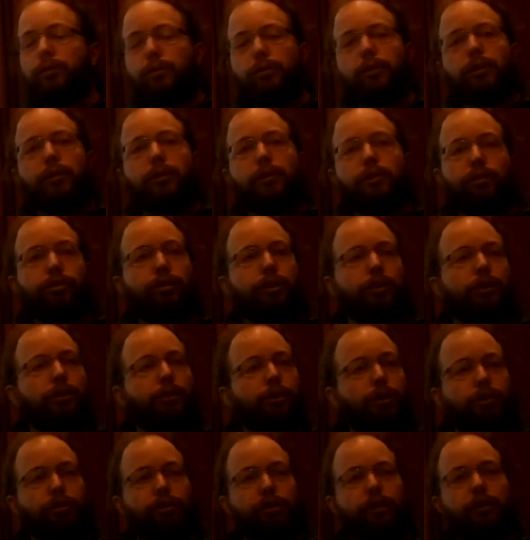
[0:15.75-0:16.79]
we started
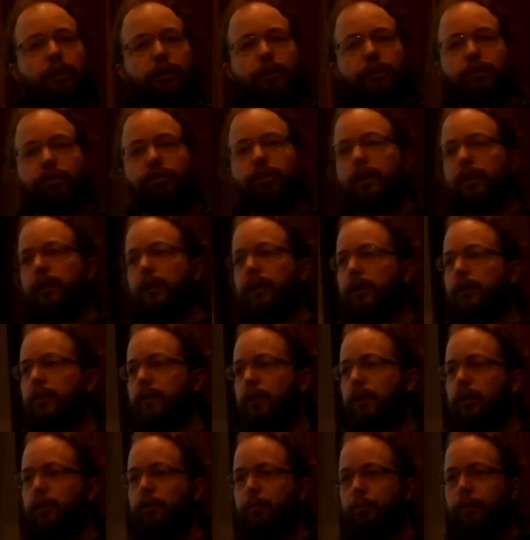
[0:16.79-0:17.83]
tossing around this idea
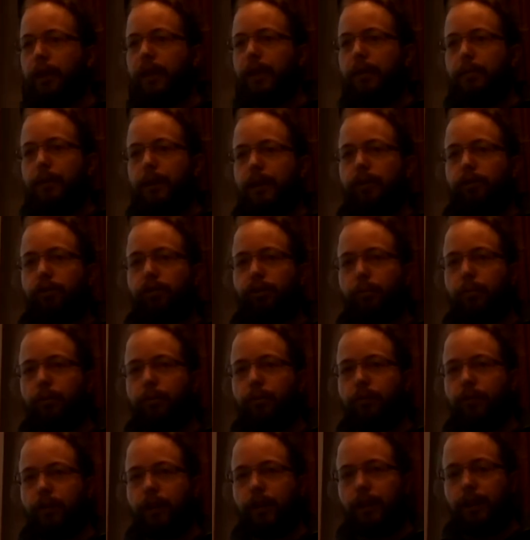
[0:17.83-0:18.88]
that maybe some
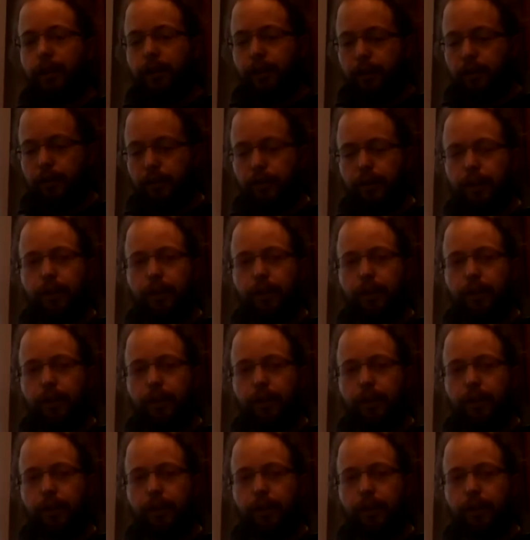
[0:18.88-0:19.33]
of the